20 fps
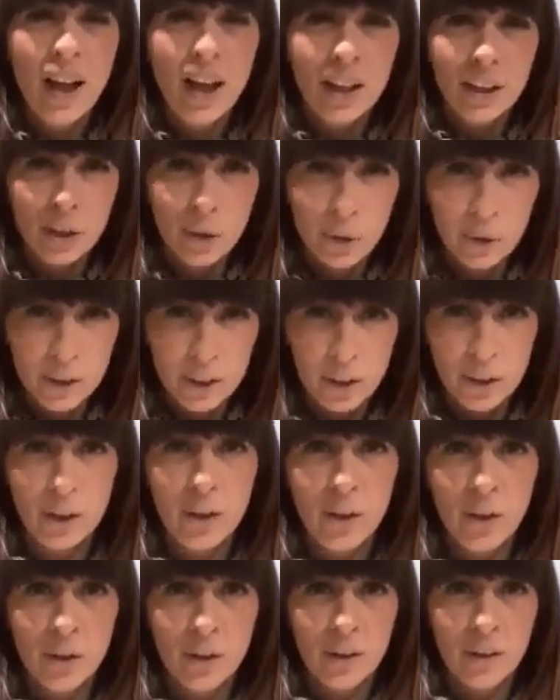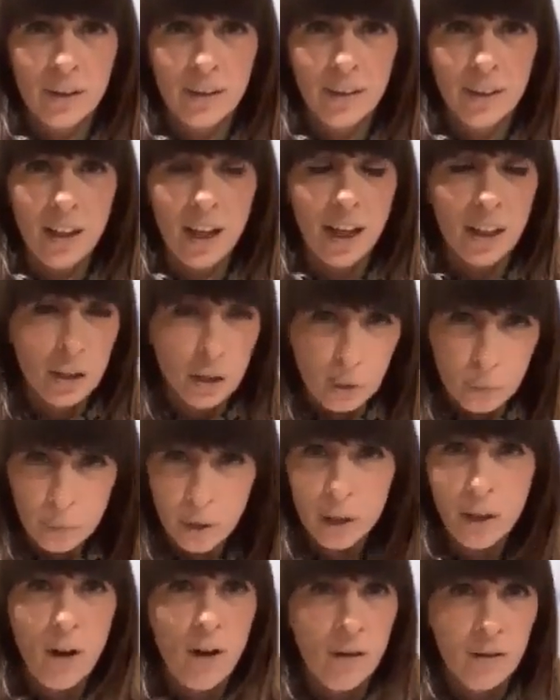and you are secure, and you
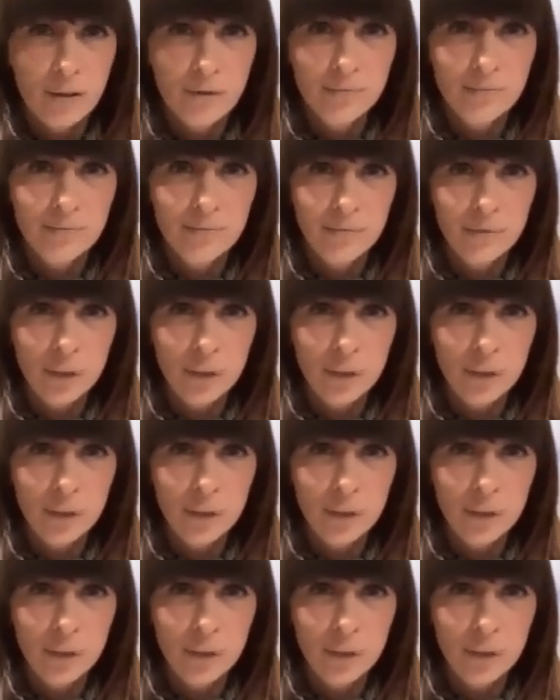belong.